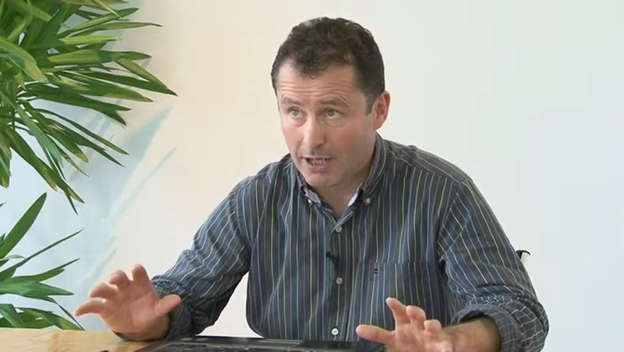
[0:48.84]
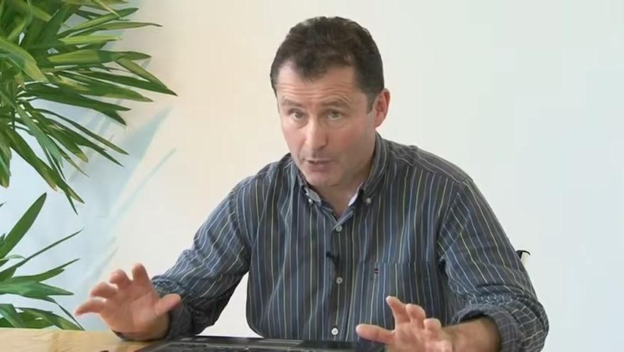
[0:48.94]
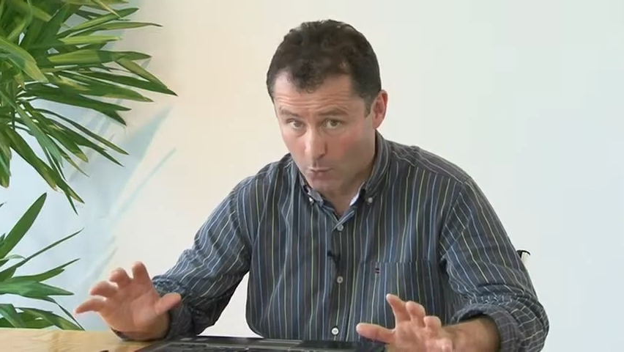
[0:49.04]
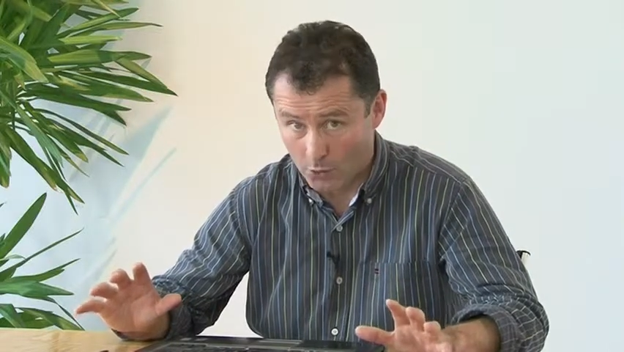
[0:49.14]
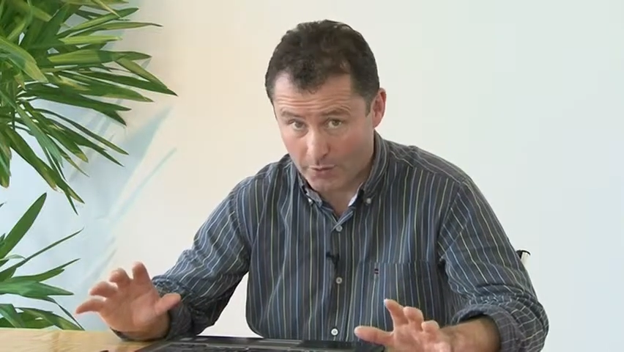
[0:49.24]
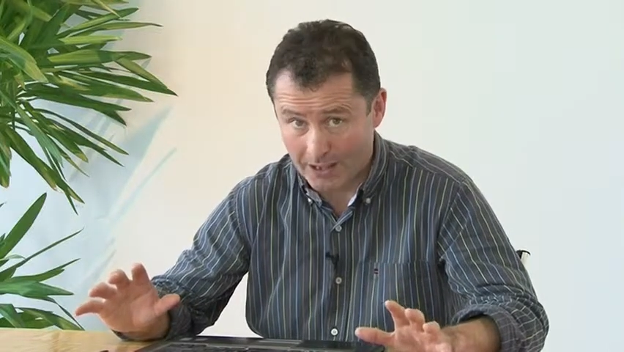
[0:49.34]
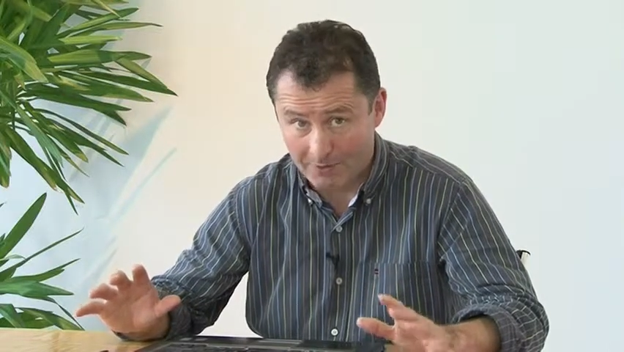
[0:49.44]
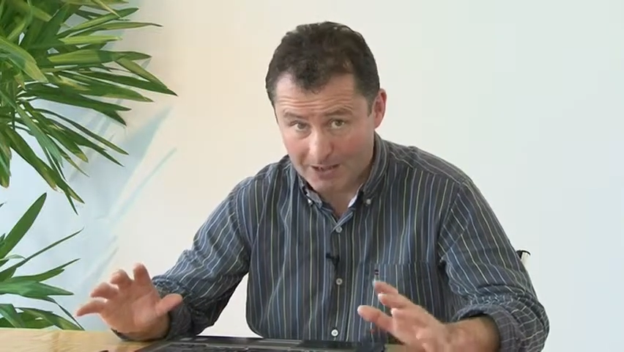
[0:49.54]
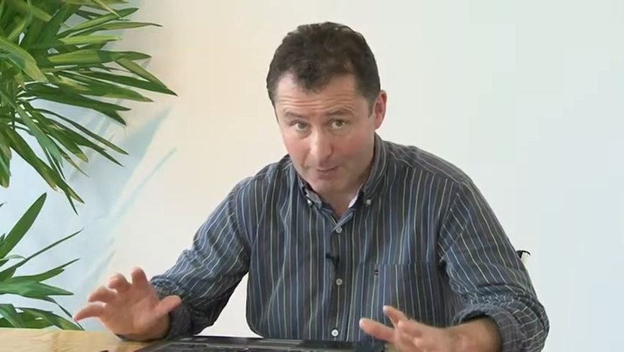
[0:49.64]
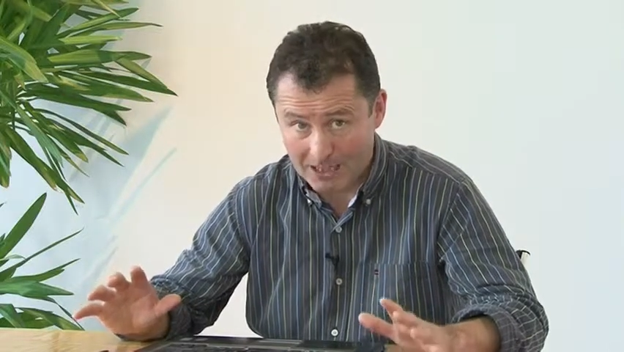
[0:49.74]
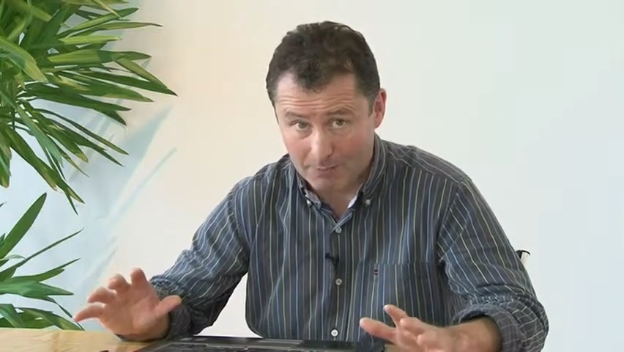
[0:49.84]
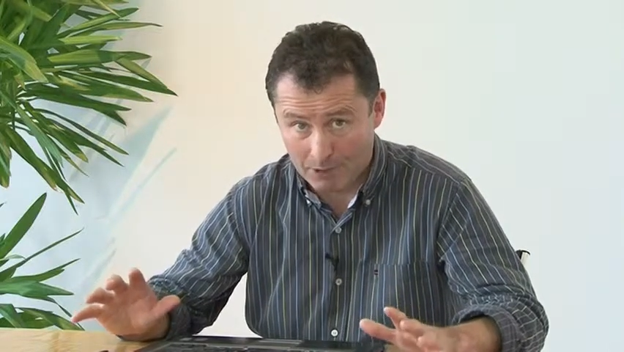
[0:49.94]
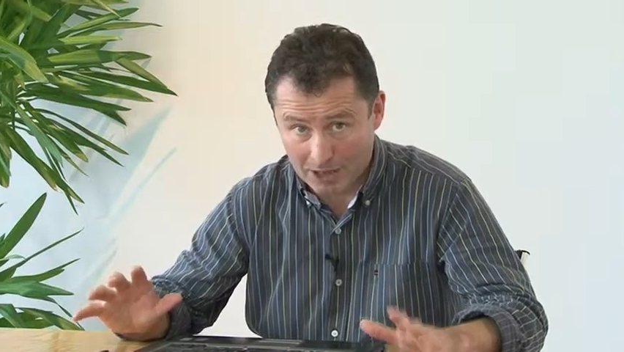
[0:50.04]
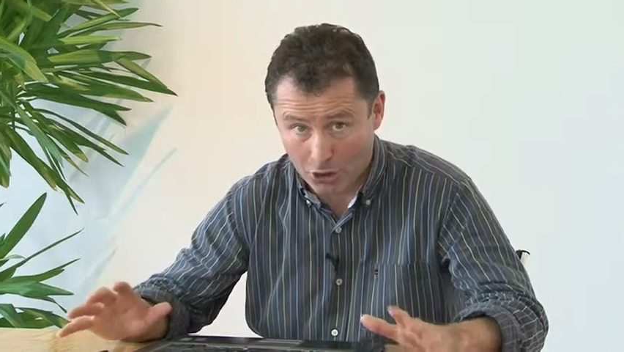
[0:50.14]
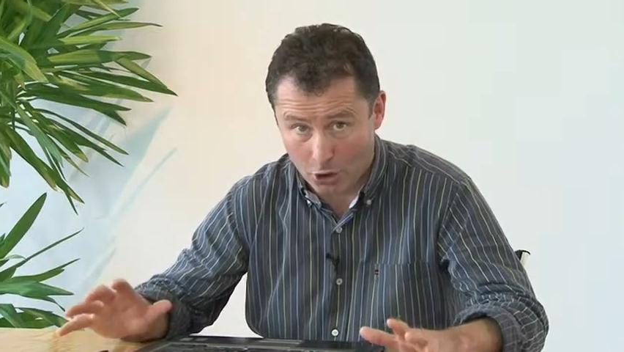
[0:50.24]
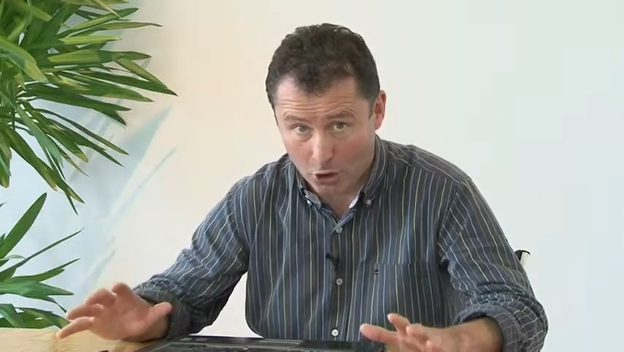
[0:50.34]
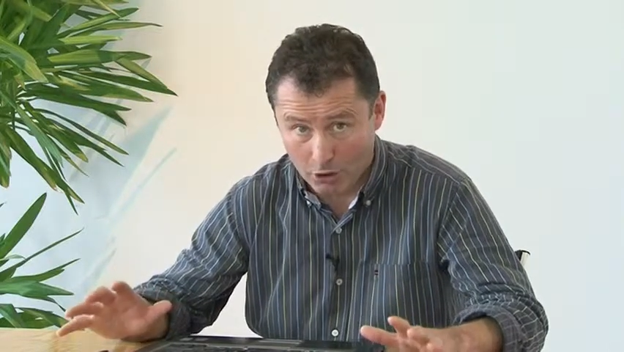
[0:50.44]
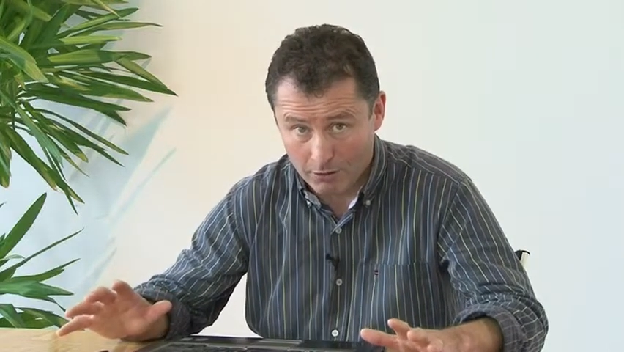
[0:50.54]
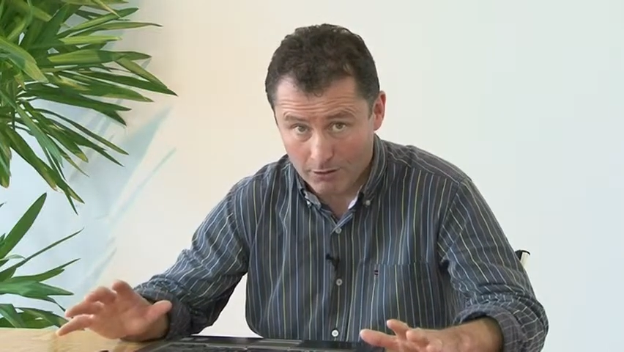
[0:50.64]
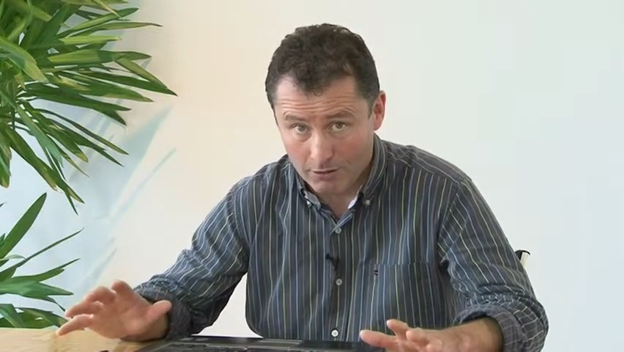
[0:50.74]
and wondering if it's possible at all.
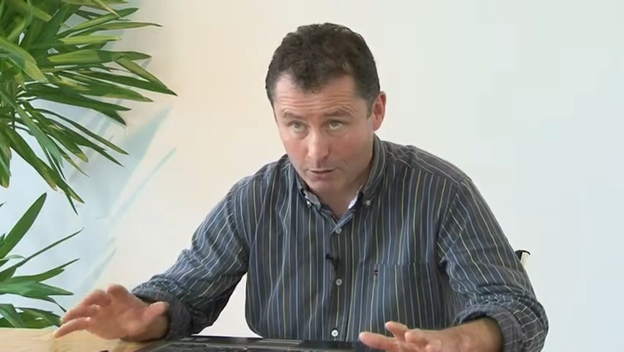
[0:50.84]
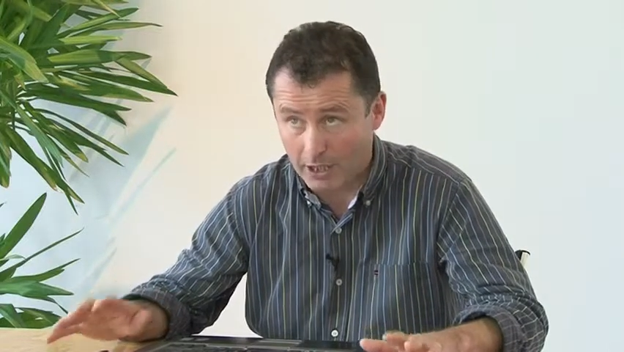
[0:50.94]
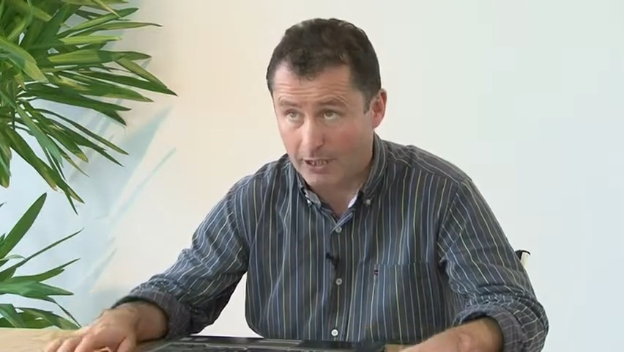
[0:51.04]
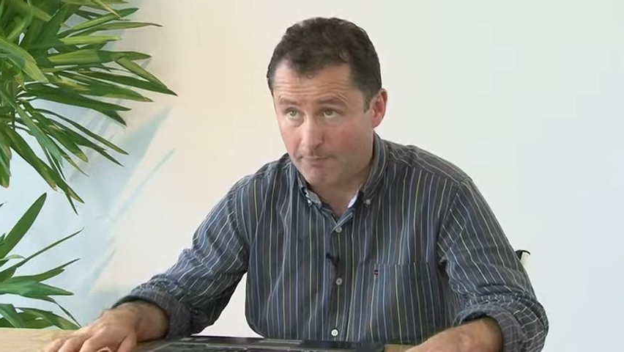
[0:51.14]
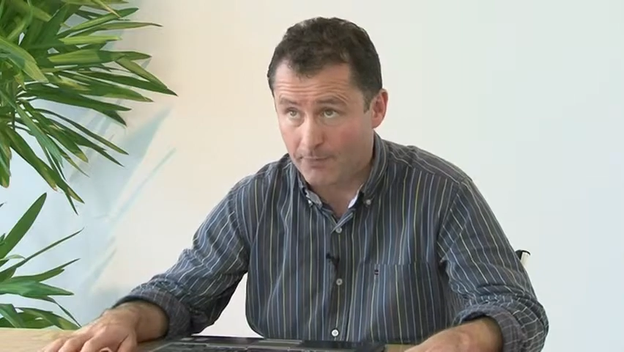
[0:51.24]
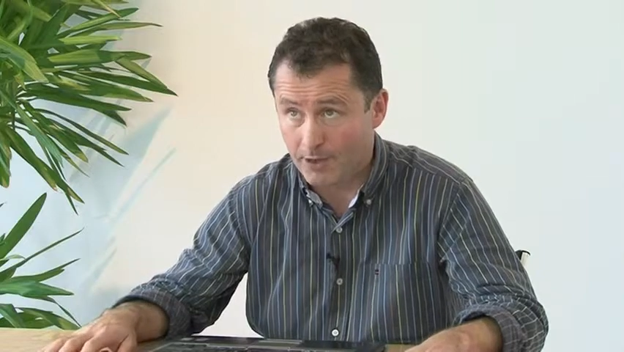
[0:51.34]
Okay,